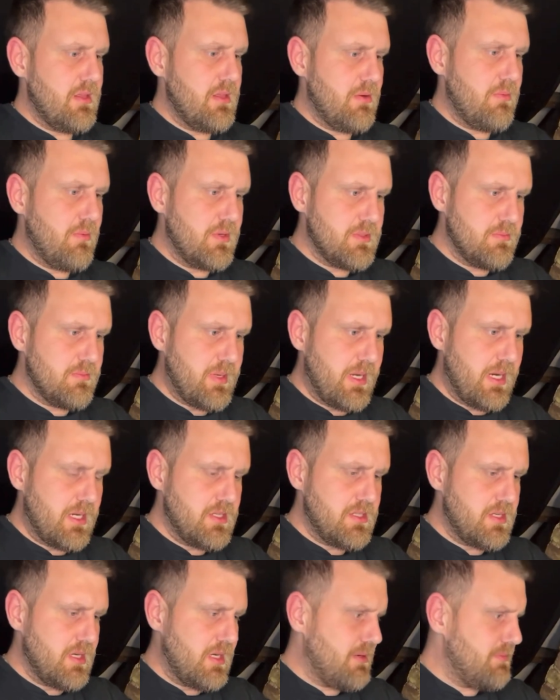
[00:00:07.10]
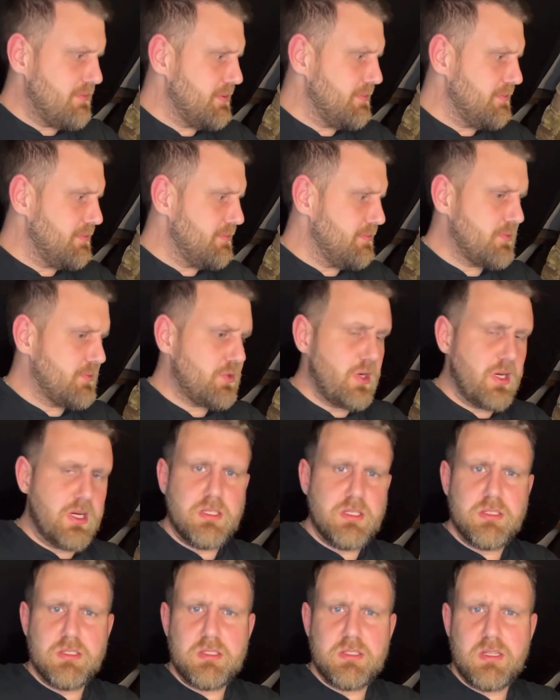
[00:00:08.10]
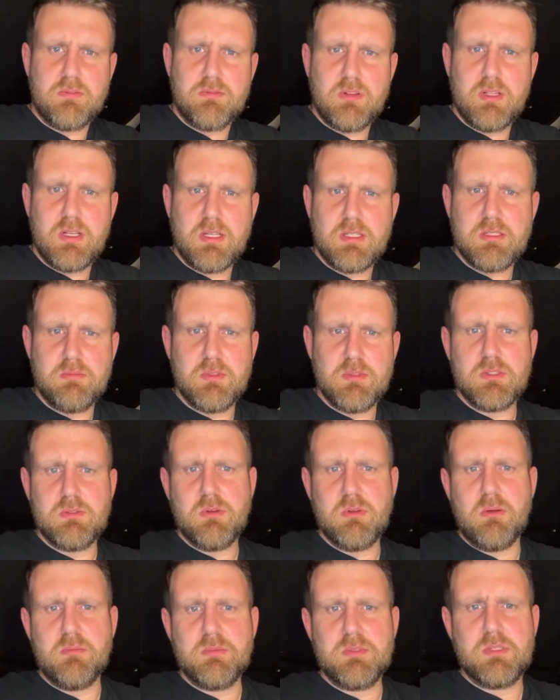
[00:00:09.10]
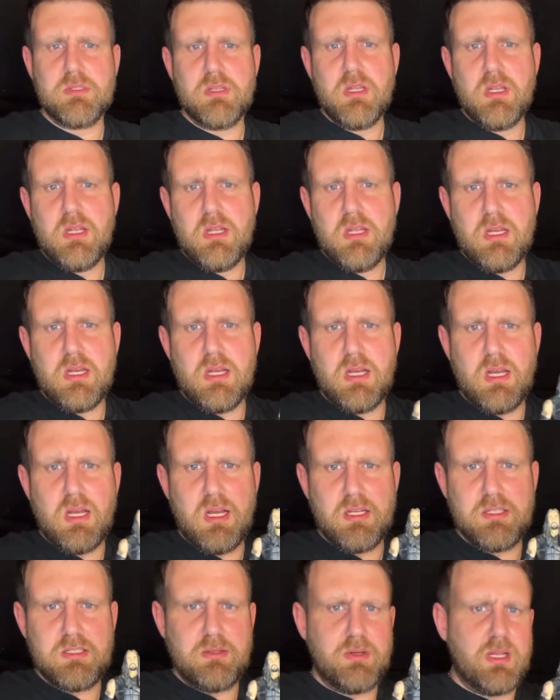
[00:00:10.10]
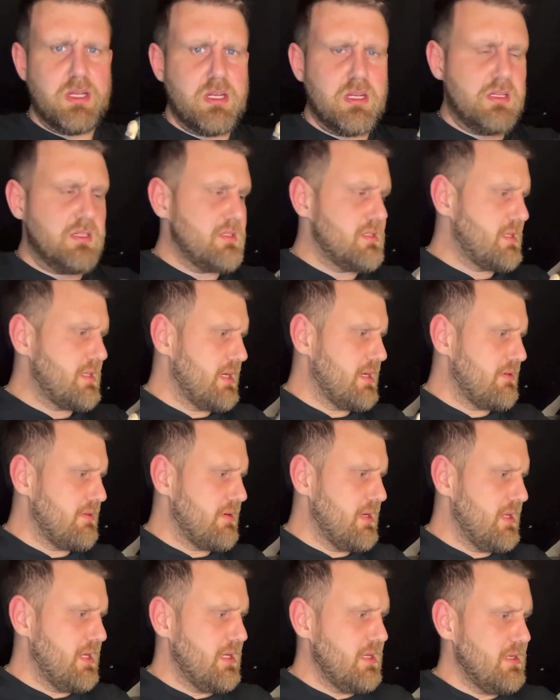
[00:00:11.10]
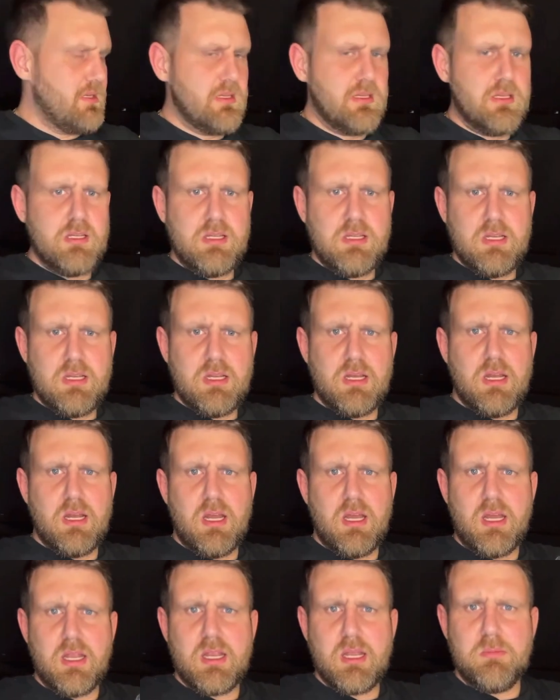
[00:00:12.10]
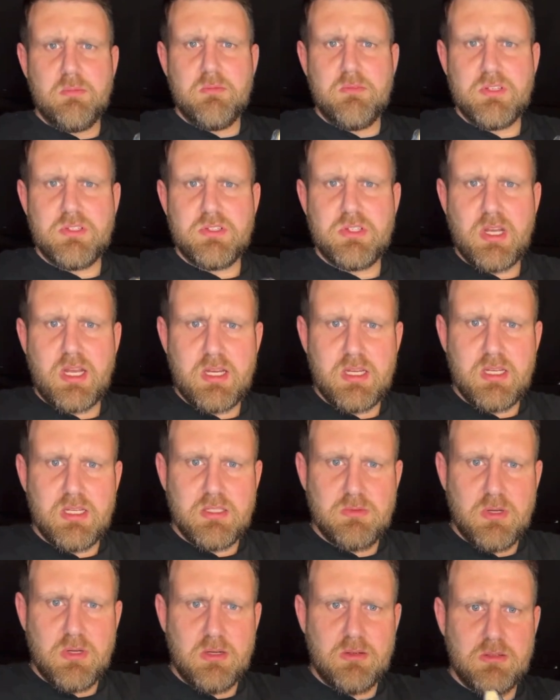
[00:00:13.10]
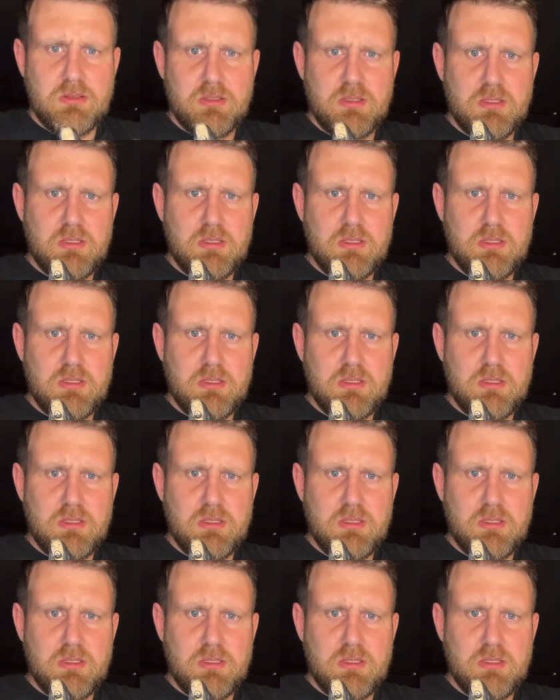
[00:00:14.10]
wasn't packaged up, some trades and stuff like that, some of the swaps. So we had an Undertaker Elite, came with his jacket as well.